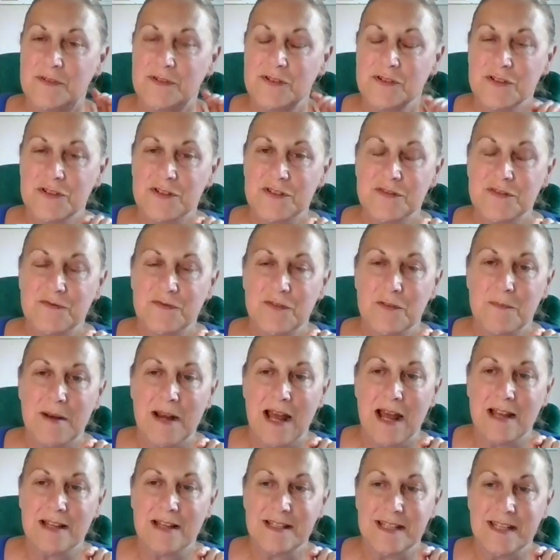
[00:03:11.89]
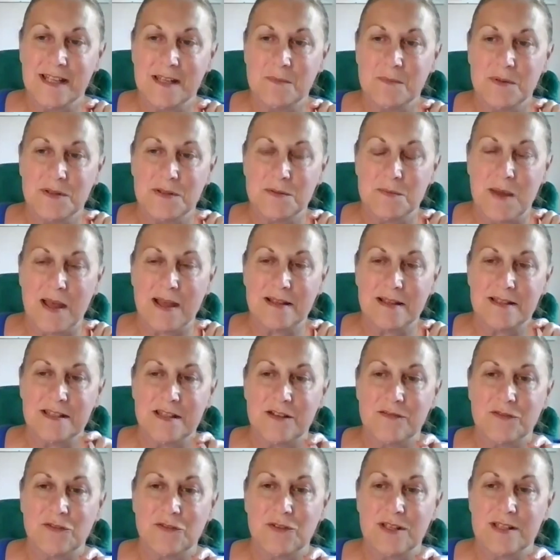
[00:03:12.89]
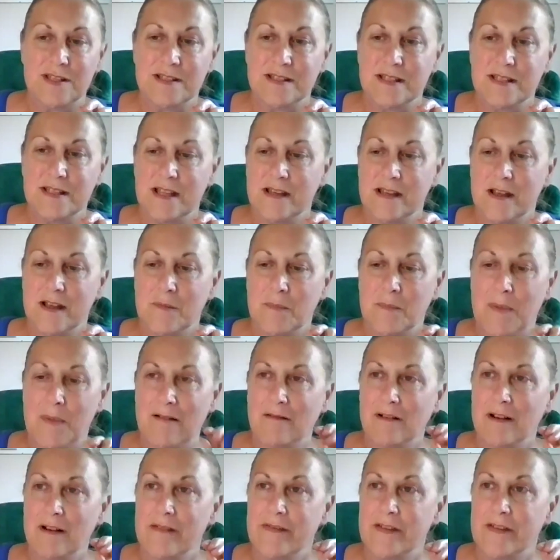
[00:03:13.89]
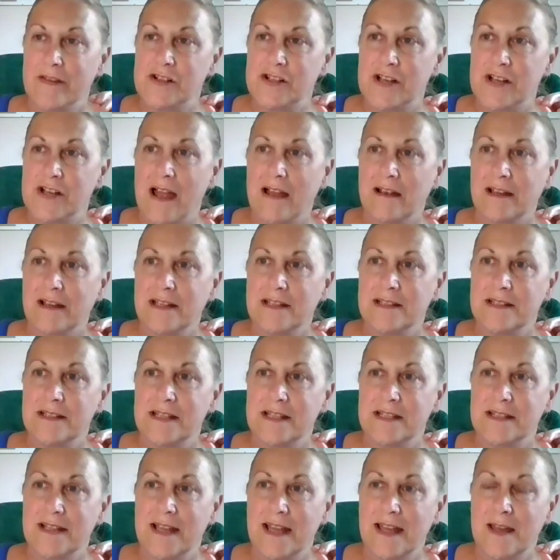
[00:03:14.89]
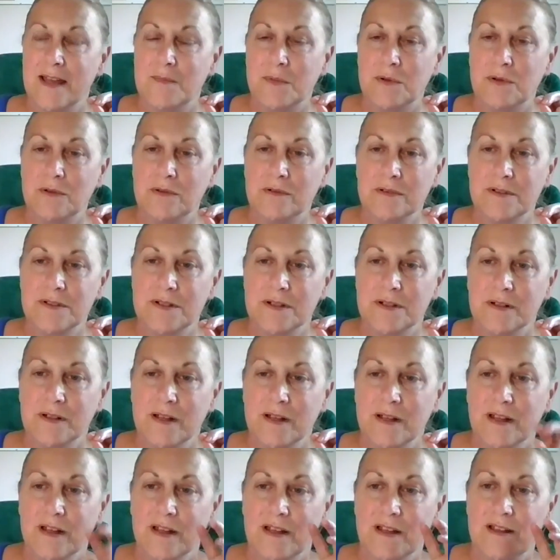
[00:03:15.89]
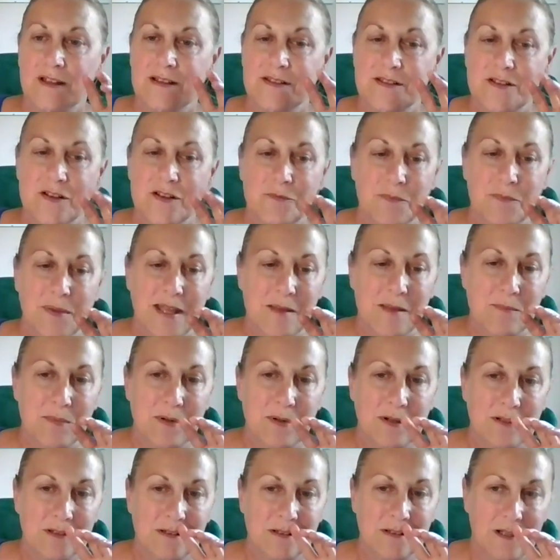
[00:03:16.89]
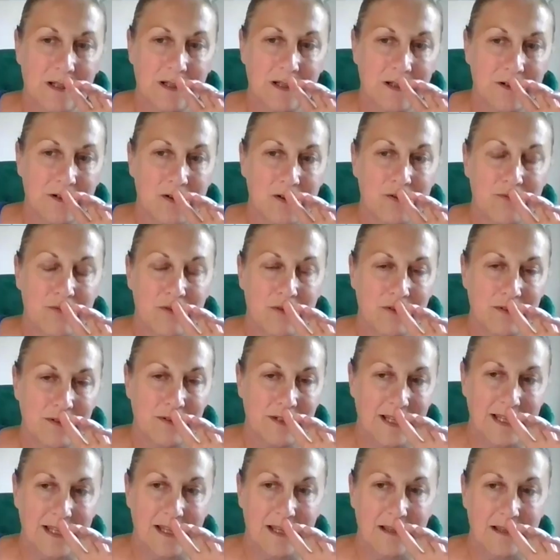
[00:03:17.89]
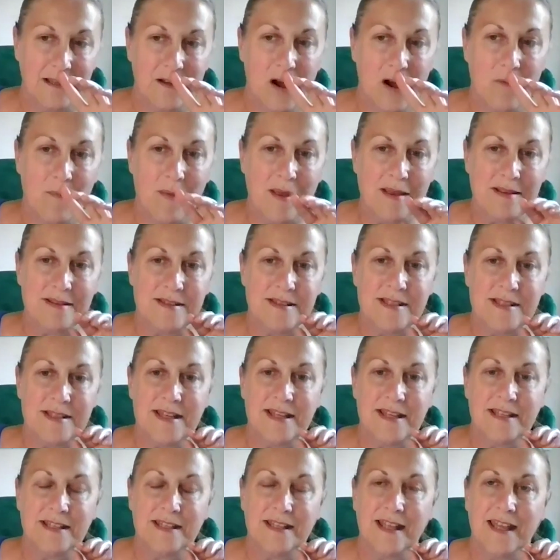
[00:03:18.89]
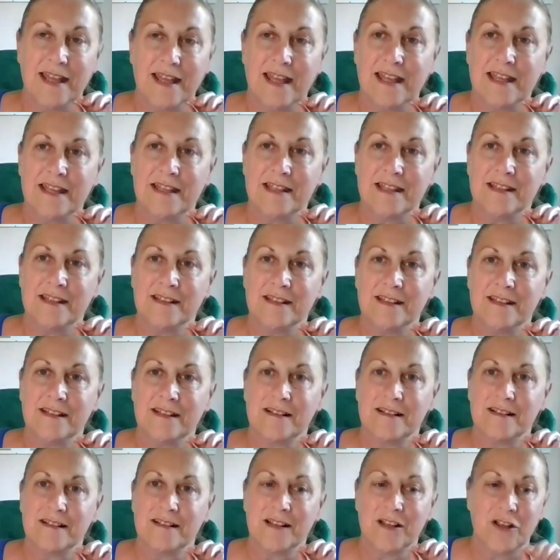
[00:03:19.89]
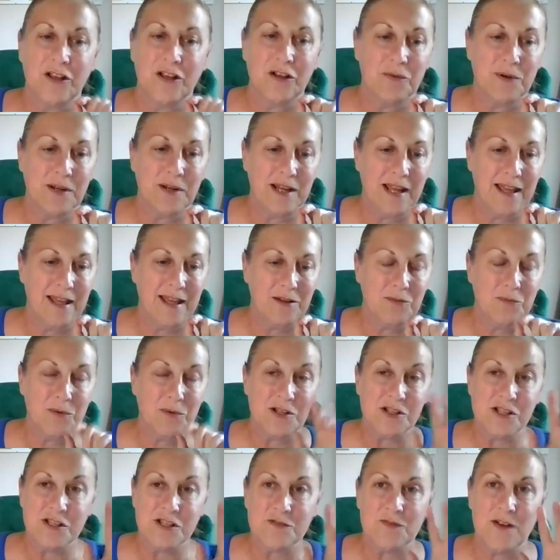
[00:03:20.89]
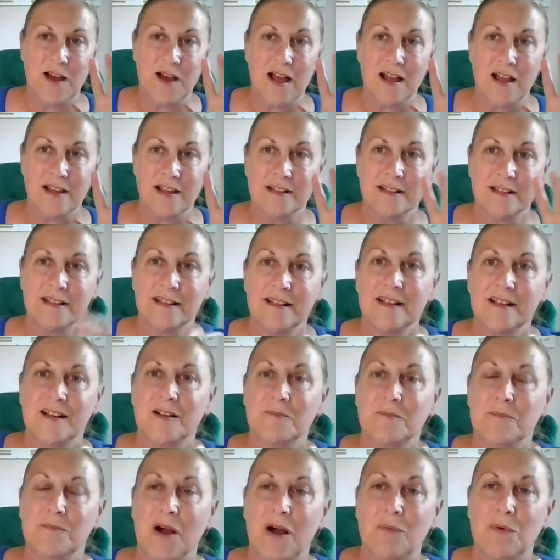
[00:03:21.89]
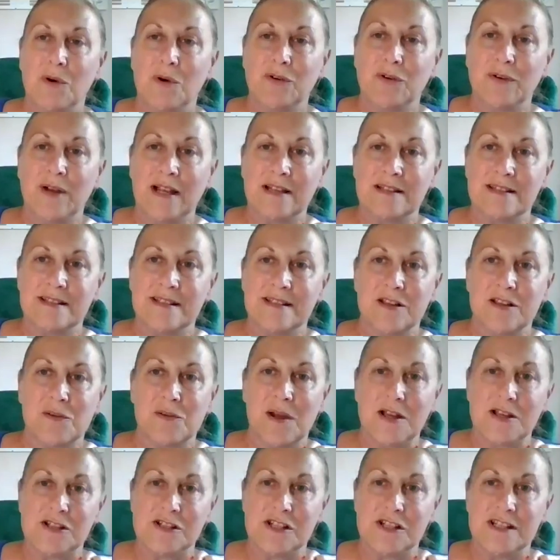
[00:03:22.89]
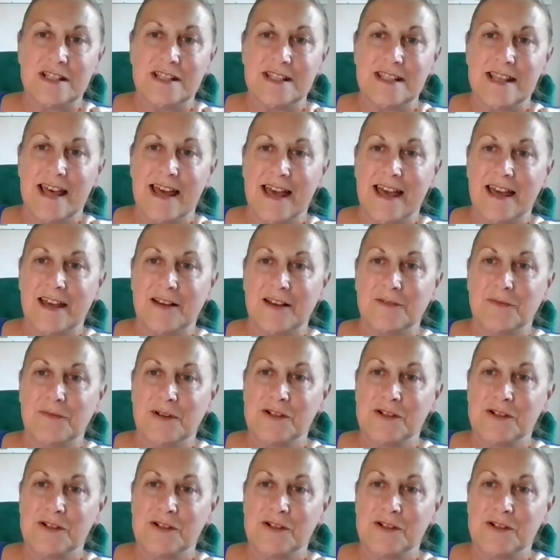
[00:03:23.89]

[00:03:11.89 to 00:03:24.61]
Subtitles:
Just from an IT perspective, Kristin, apparently the chat is disabled, so people are currently commenting in the Q&A, which is fine, but I won't answer your questions there.